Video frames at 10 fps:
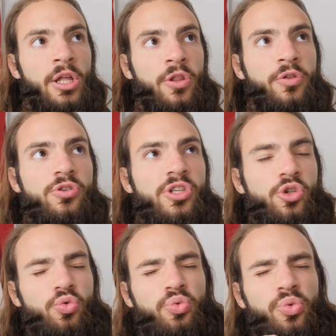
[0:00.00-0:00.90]
There's
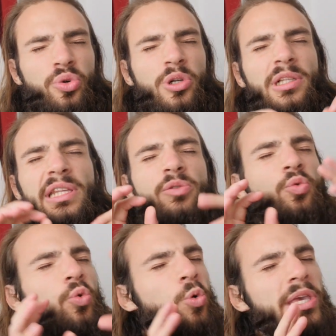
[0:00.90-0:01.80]
this really
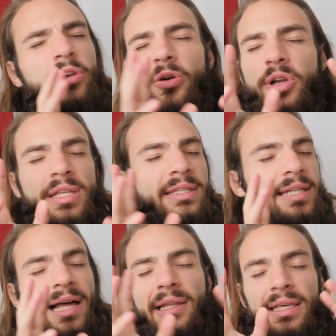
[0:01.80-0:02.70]
weird and
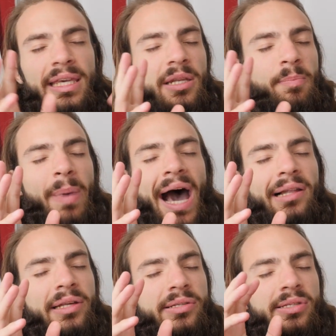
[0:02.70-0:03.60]
delicate
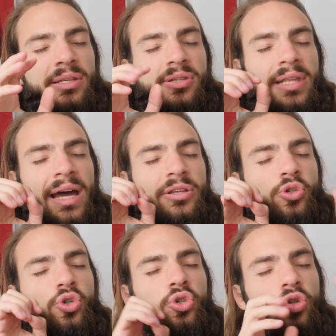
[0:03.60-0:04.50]
balance that is
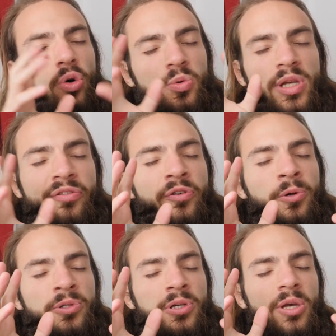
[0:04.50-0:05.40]
so
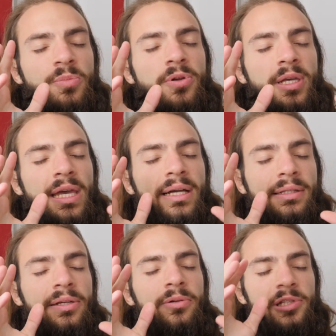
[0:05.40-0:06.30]
difficult to communicate
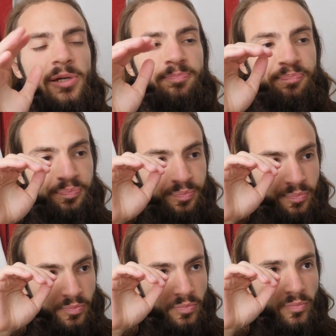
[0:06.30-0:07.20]
clearly,
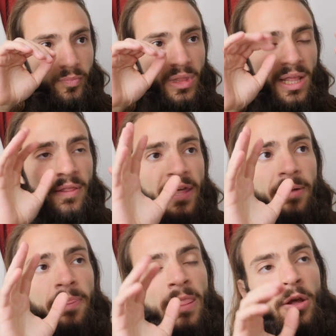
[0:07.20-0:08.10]

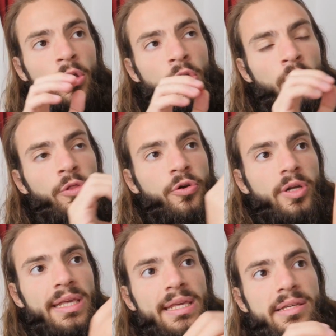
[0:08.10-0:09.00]
that there
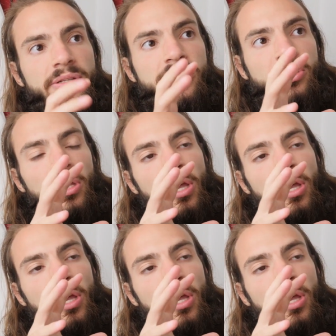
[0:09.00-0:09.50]
is